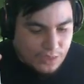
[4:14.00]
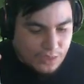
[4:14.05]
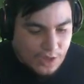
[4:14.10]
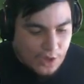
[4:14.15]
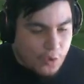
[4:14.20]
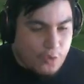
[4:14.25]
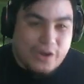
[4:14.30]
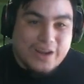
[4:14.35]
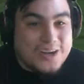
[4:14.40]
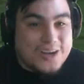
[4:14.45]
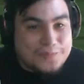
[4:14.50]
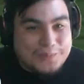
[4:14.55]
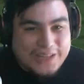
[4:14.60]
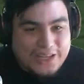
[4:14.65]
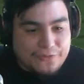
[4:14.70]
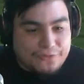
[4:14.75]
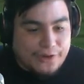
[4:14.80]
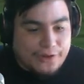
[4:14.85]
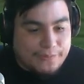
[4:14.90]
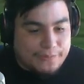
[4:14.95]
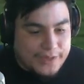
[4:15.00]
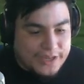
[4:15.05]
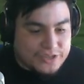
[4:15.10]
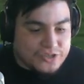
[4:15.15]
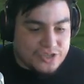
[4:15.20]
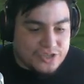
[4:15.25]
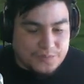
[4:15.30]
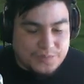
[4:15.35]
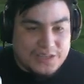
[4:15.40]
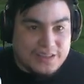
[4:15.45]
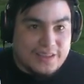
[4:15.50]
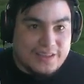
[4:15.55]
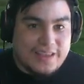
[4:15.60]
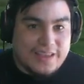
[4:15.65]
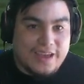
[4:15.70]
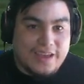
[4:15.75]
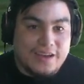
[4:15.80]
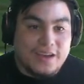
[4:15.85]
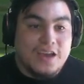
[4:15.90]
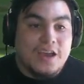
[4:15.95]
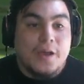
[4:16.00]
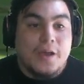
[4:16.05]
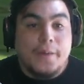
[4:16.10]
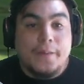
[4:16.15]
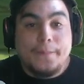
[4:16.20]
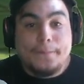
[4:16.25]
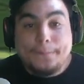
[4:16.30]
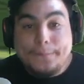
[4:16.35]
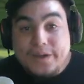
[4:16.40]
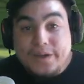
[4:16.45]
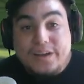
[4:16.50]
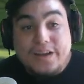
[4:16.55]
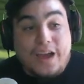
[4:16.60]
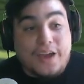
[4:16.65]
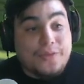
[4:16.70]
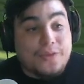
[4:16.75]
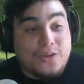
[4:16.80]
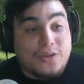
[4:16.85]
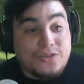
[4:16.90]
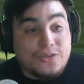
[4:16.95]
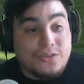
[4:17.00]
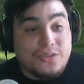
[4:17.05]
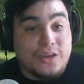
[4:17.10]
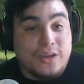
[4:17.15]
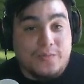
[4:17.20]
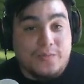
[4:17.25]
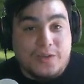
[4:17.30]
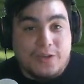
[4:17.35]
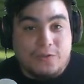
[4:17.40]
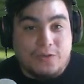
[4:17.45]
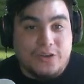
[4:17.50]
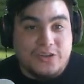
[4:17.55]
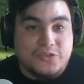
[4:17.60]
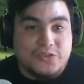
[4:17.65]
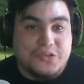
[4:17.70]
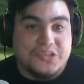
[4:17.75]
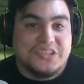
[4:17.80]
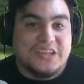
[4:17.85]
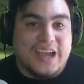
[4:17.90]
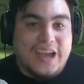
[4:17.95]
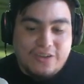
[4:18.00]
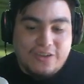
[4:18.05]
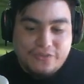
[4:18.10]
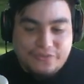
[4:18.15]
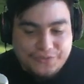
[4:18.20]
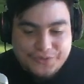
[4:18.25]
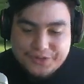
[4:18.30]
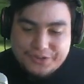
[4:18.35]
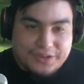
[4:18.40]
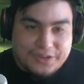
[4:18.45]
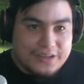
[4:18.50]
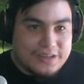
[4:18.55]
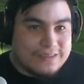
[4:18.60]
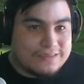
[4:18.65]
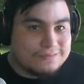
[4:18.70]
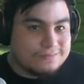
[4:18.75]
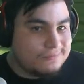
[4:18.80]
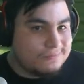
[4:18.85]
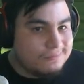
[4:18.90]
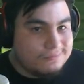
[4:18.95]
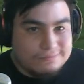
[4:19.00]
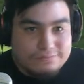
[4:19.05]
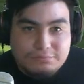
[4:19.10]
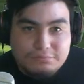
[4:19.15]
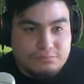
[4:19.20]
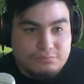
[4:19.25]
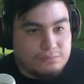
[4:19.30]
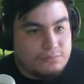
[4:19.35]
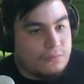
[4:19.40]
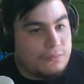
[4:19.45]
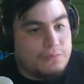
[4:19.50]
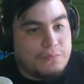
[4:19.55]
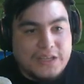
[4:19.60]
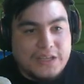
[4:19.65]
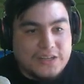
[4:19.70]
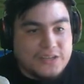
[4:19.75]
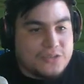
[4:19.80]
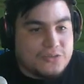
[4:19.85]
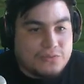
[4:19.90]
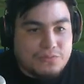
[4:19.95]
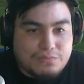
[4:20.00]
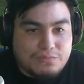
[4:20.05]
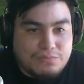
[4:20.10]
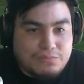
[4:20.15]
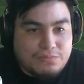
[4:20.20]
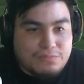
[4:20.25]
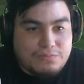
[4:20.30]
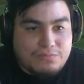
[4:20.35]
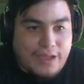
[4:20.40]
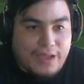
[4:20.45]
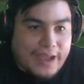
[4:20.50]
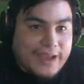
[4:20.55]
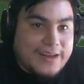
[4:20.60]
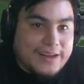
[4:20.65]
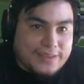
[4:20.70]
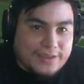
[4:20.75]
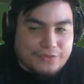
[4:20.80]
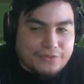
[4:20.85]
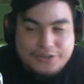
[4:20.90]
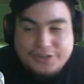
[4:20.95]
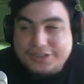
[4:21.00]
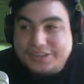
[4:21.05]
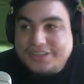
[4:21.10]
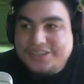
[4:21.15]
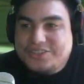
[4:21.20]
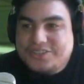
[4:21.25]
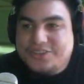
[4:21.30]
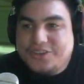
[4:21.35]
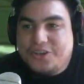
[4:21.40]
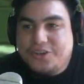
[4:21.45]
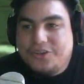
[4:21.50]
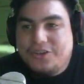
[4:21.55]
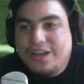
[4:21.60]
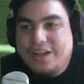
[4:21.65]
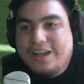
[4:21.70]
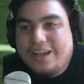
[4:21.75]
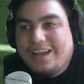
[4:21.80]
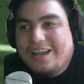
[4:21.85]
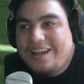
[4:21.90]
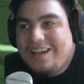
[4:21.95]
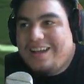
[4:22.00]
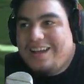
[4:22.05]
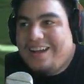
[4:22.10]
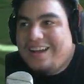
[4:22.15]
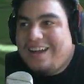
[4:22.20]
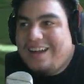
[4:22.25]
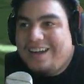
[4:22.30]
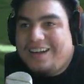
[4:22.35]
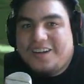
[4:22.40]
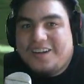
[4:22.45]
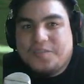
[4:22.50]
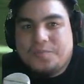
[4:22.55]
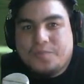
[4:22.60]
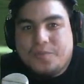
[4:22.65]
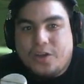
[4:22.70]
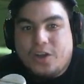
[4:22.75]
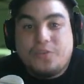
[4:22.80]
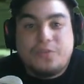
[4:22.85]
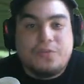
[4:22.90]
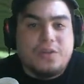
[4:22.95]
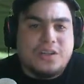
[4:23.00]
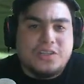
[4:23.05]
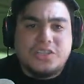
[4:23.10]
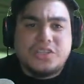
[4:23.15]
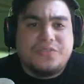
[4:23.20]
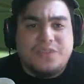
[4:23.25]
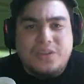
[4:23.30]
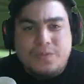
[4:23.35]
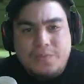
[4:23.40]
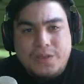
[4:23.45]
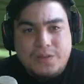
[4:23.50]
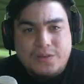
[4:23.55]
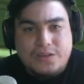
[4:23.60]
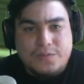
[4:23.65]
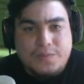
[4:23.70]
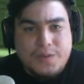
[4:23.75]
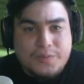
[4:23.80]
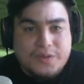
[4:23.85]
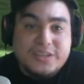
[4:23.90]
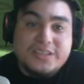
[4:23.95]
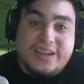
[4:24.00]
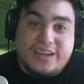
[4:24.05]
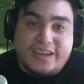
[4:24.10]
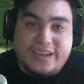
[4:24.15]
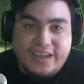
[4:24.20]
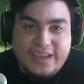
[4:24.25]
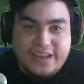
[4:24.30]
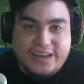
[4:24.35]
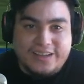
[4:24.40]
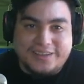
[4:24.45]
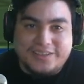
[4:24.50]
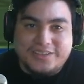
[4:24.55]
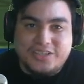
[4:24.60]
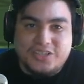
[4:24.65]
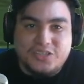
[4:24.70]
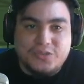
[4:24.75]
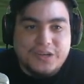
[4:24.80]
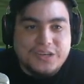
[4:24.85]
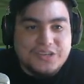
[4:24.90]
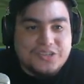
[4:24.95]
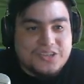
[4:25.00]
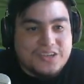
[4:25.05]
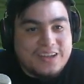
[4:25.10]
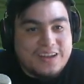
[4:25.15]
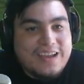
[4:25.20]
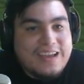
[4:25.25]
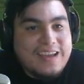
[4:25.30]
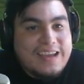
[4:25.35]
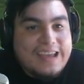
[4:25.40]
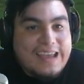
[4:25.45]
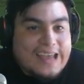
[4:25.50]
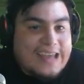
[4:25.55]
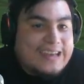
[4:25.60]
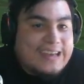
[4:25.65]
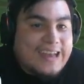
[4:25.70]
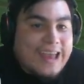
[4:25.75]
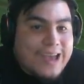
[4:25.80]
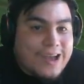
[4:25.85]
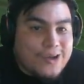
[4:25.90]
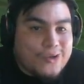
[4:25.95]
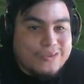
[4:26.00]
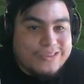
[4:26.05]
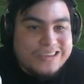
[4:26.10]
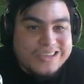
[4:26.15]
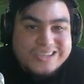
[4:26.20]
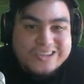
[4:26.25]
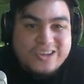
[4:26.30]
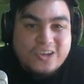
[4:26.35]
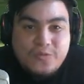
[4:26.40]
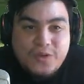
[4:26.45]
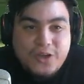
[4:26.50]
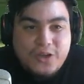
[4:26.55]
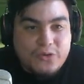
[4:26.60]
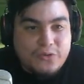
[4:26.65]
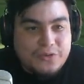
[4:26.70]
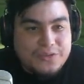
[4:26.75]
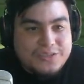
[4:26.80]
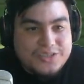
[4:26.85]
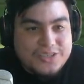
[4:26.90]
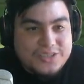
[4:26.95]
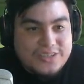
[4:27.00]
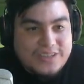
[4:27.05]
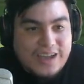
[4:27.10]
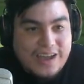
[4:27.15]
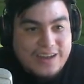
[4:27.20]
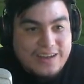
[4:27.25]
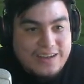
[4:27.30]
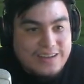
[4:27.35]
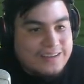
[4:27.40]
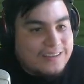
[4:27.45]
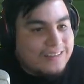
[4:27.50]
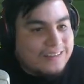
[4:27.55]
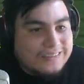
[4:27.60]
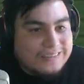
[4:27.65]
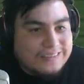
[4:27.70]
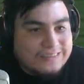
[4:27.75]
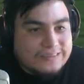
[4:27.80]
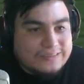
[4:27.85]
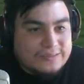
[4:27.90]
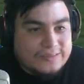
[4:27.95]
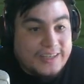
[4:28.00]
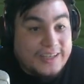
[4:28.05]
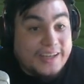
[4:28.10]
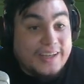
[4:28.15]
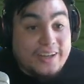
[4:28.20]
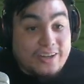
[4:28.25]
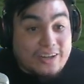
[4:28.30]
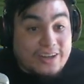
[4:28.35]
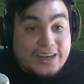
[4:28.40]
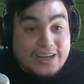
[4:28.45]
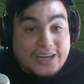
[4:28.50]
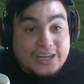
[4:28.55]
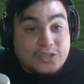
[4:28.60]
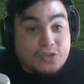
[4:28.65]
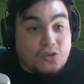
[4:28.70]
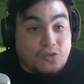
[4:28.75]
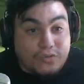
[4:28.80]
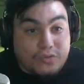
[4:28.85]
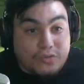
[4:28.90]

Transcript: or I could have played for a miss or something like that. But I also thought he might want to switch out, fearing me to do anything, really. So, um, or, or just fearing me to be able to take a hit in this situation. And now, this Kommo-o is just kind of here, and I don't